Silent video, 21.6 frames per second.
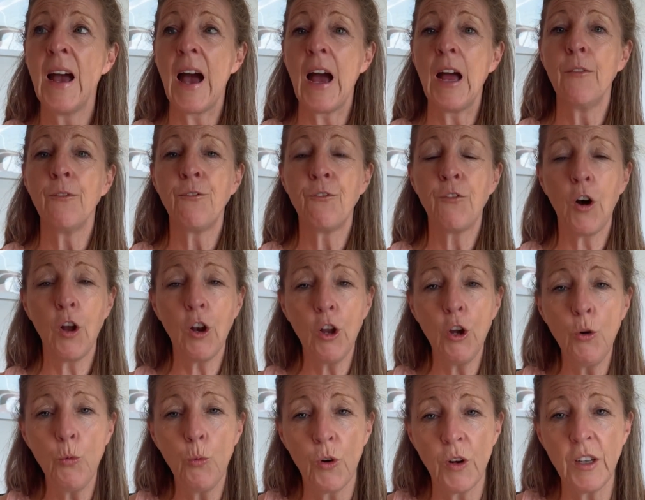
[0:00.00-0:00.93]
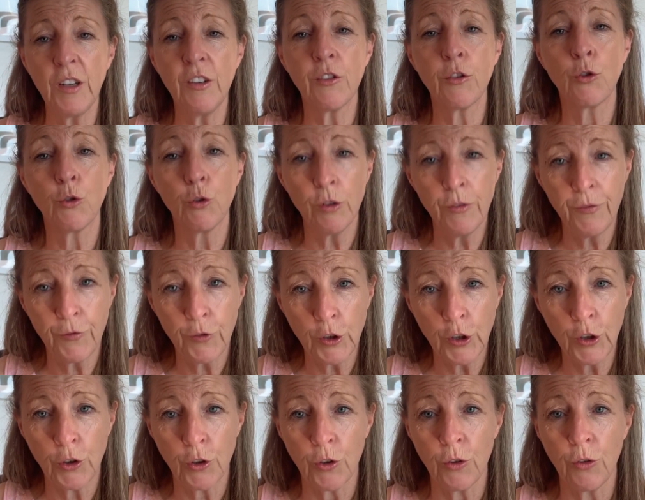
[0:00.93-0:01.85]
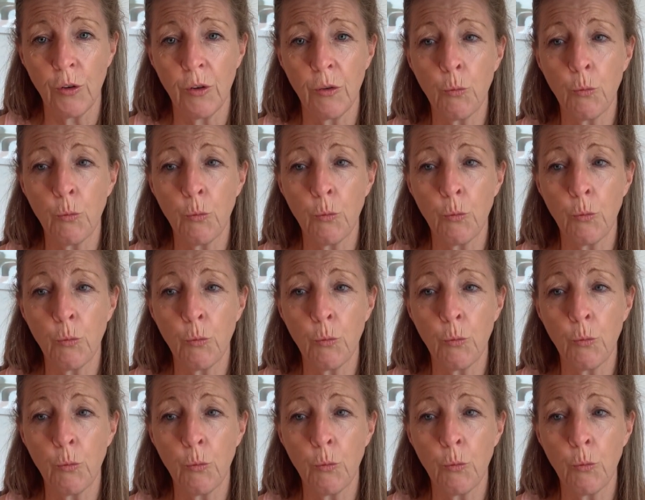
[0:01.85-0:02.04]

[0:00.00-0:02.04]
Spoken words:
and follow what is good for you.